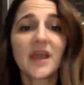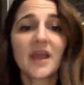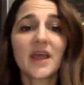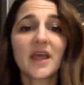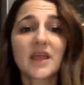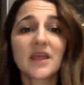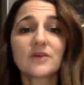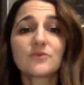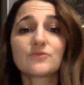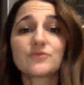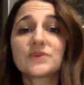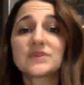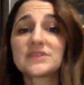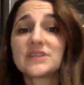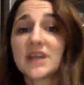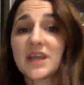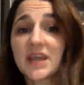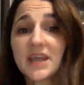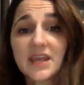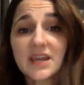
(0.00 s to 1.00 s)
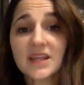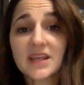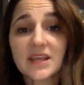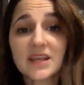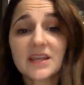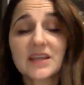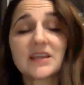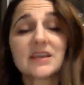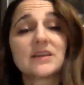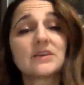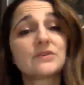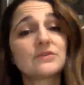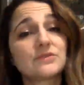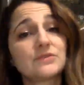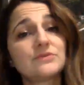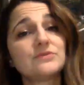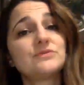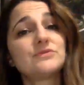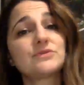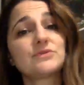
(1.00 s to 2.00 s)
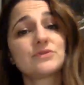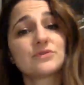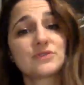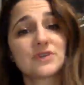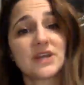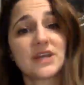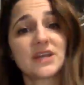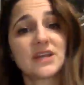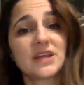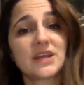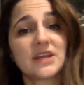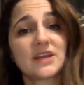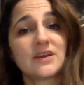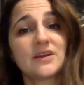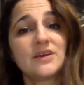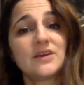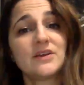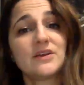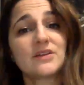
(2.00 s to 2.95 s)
And retaining includes creating